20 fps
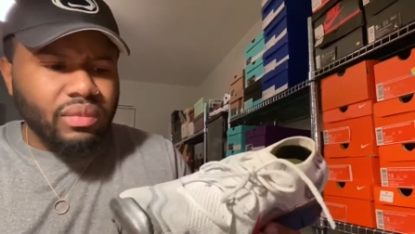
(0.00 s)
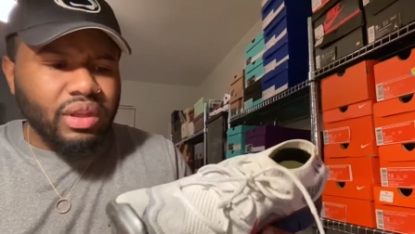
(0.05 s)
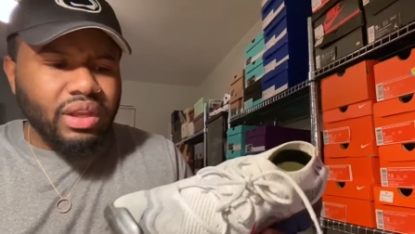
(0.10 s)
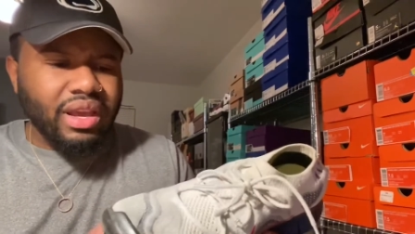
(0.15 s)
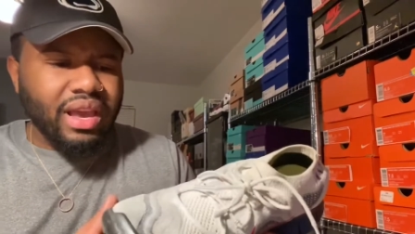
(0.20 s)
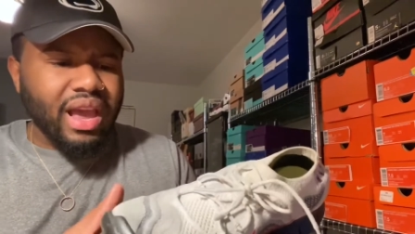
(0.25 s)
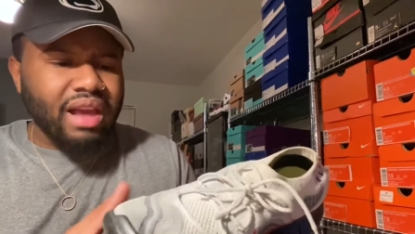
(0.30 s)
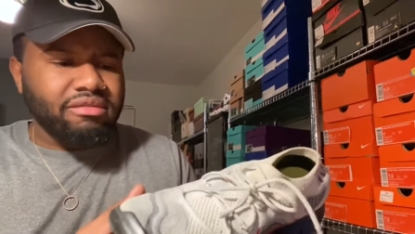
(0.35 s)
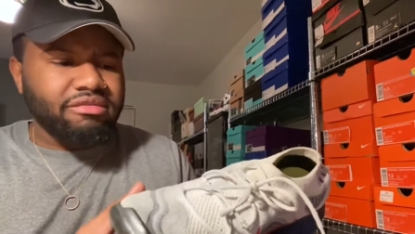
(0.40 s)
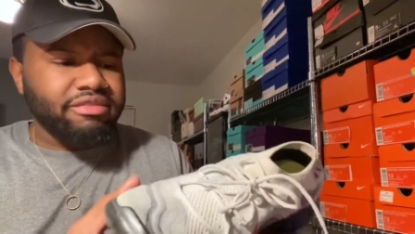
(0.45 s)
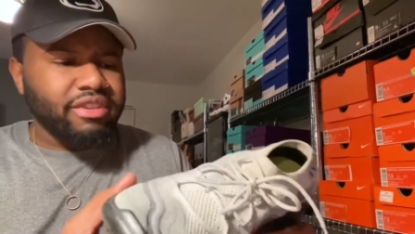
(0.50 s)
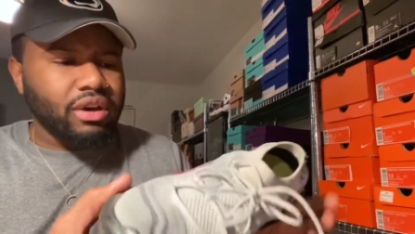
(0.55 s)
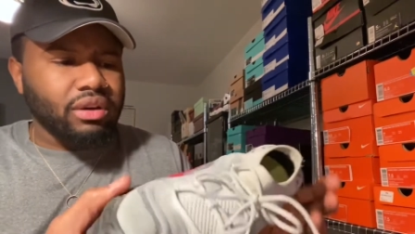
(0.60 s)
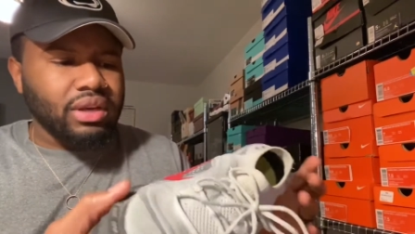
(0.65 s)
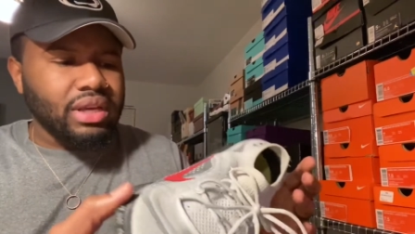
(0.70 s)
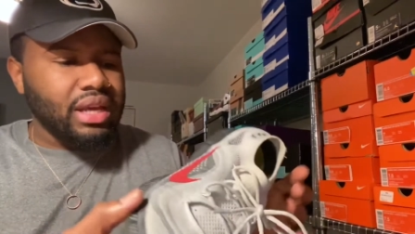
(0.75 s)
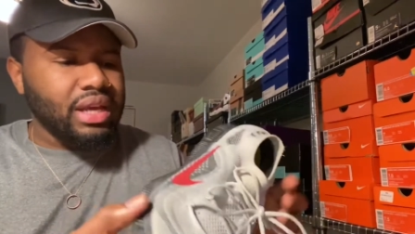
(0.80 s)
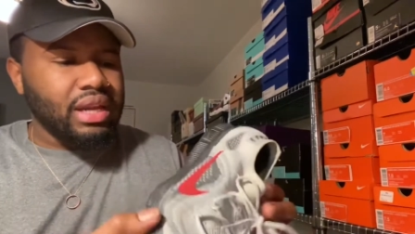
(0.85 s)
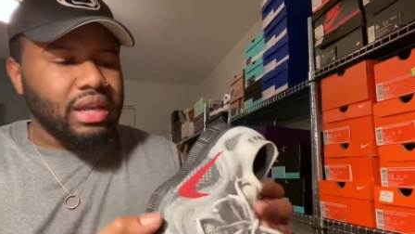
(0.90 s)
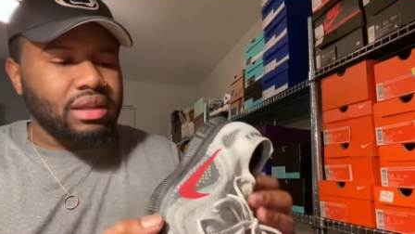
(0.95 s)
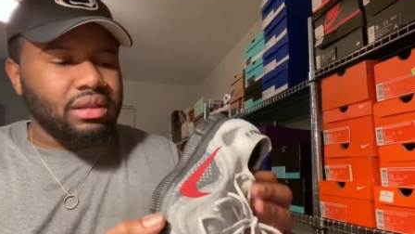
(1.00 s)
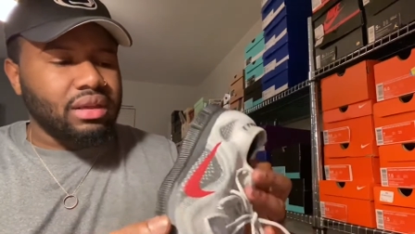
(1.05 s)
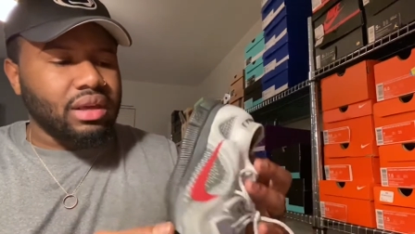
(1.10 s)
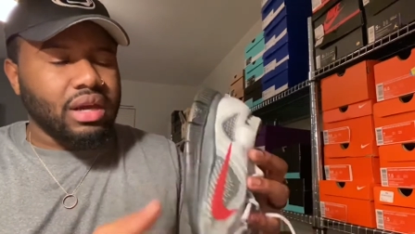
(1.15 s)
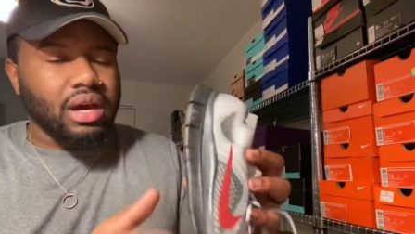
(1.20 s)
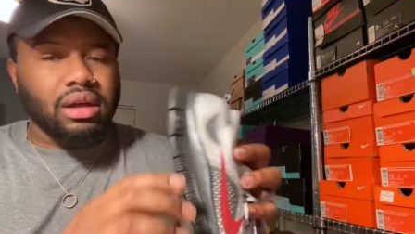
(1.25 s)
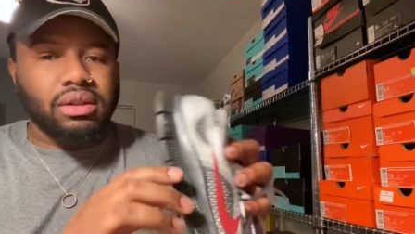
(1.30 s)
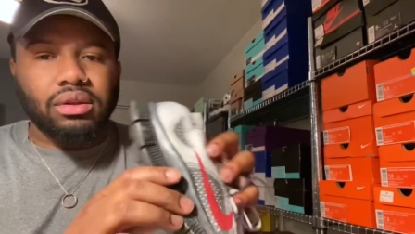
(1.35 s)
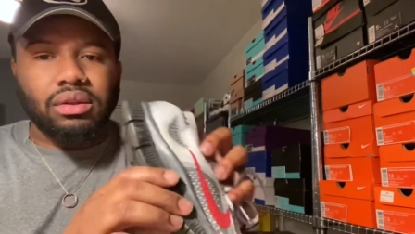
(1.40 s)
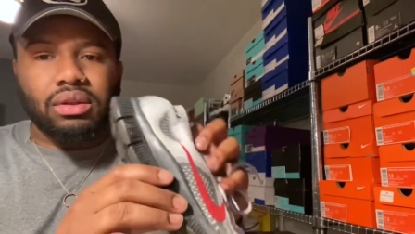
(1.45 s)
and felt anything
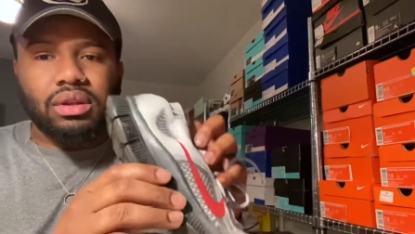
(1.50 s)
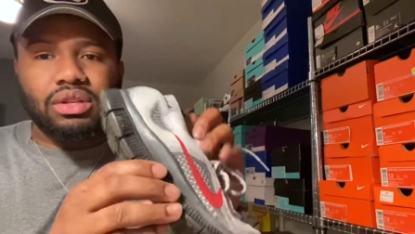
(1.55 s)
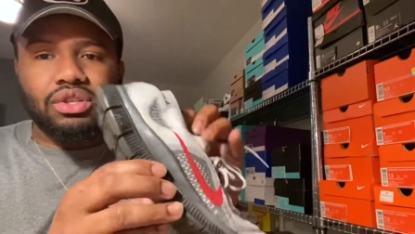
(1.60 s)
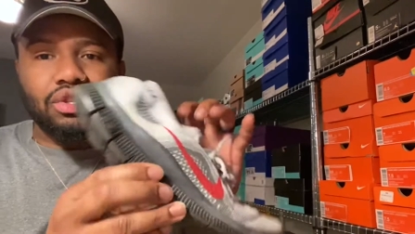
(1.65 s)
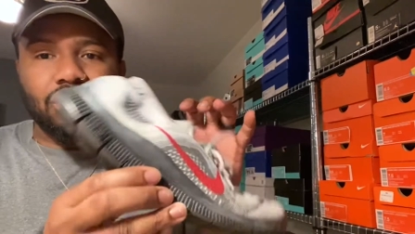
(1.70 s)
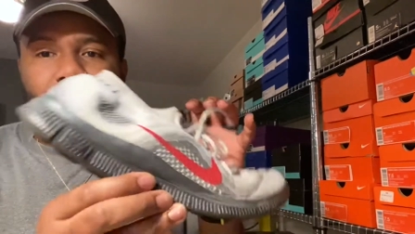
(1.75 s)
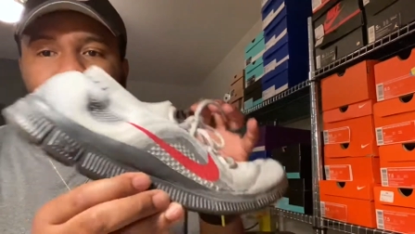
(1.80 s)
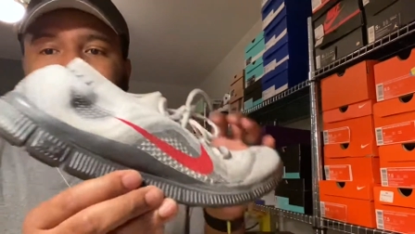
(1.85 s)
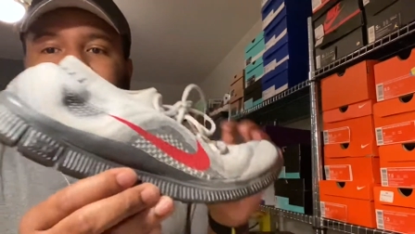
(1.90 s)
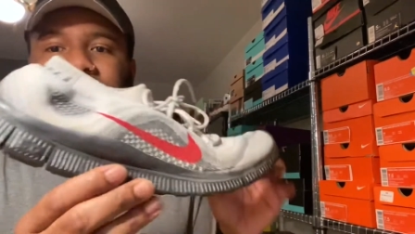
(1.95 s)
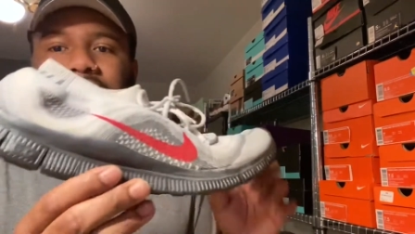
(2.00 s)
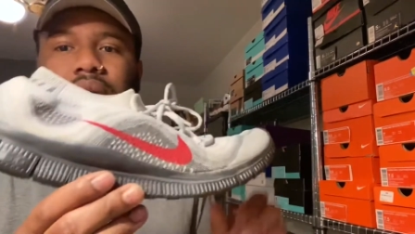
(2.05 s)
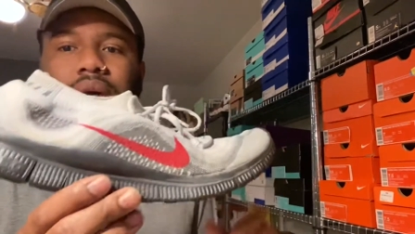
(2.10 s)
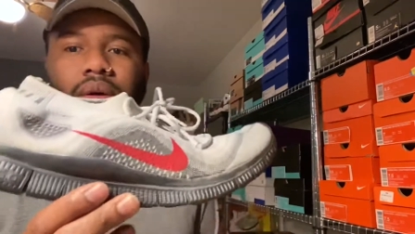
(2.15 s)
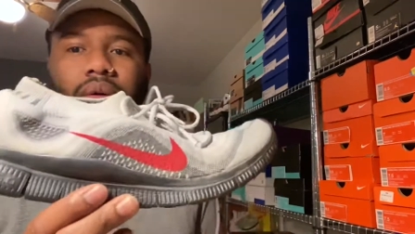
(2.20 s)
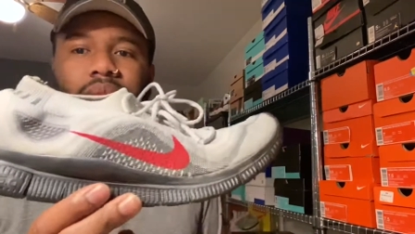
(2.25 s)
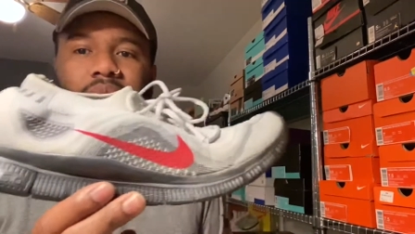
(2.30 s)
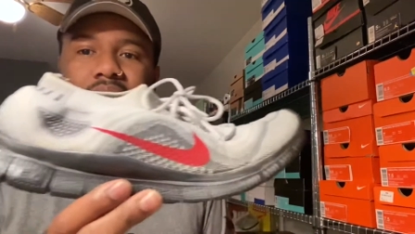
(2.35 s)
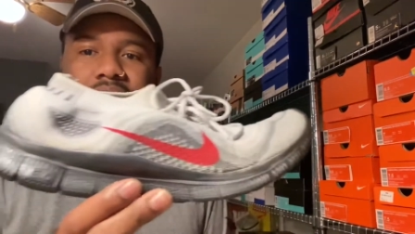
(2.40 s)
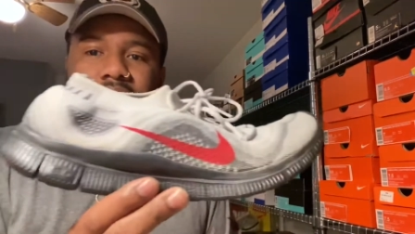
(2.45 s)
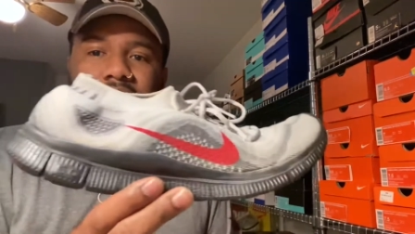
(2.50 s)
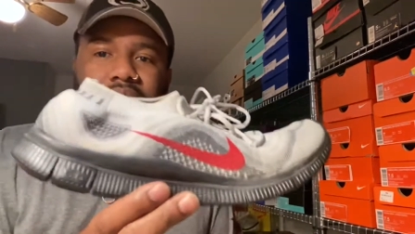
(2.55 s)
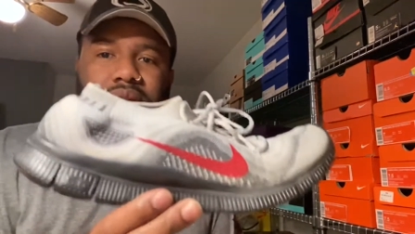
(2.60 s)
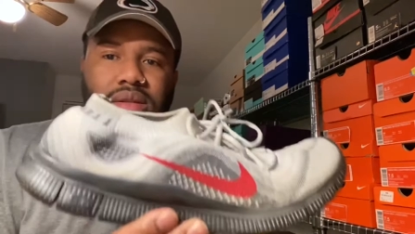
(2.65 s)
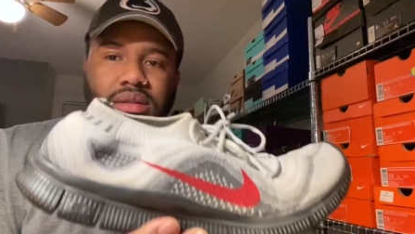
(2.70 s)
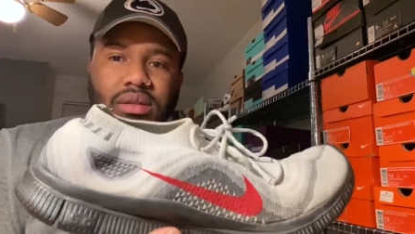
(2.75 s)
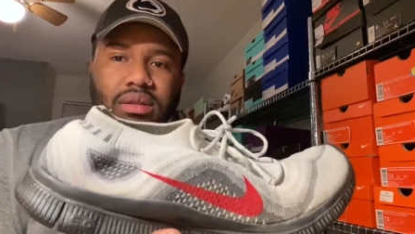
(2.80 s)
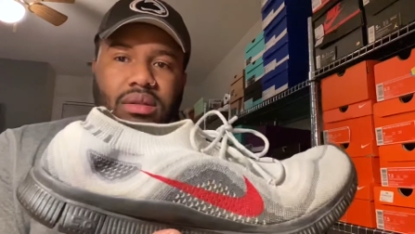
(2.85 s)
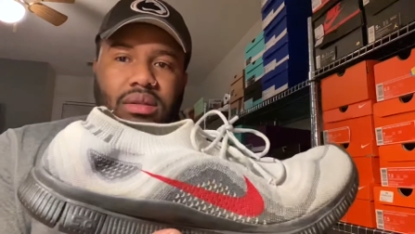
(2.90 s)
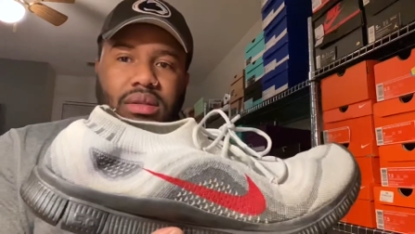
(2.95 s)
other than just like, oh my God, is
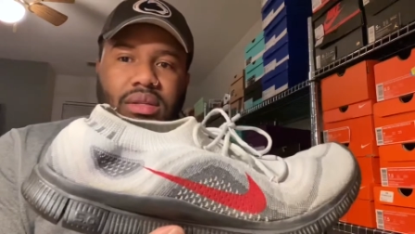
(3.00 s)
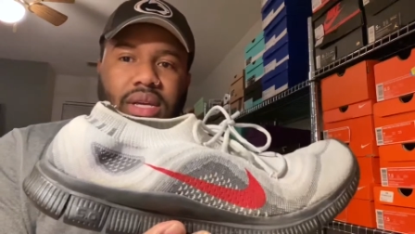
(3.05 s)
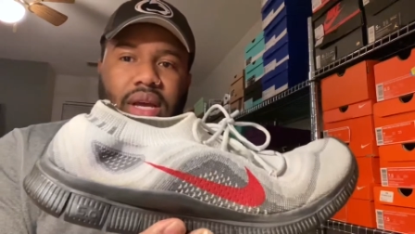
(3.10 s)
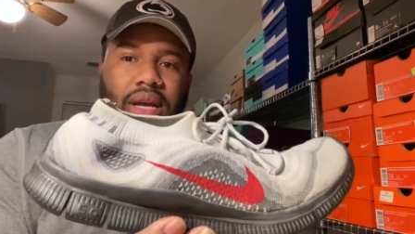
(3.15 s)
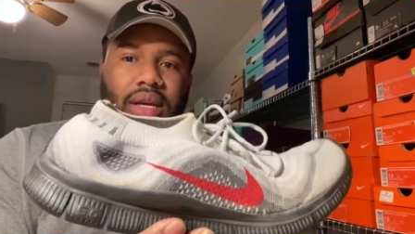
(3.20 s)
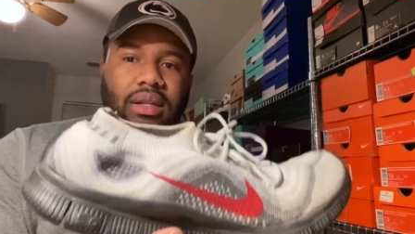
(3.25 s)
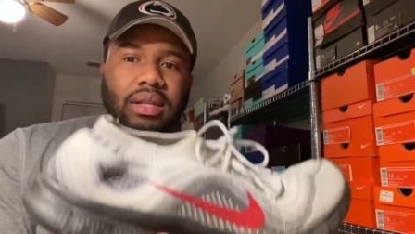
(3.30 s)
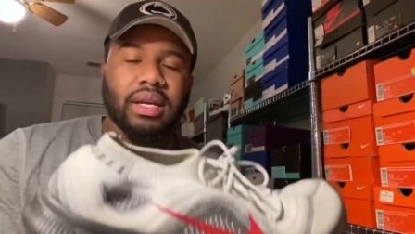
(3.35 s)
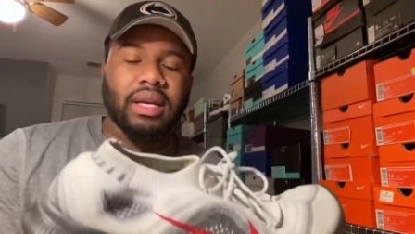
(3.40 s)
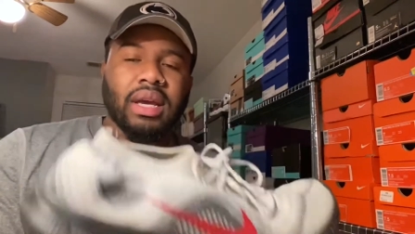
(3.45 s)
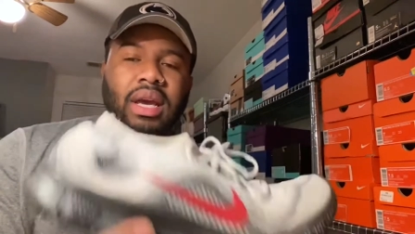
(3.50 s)
this a sock? Like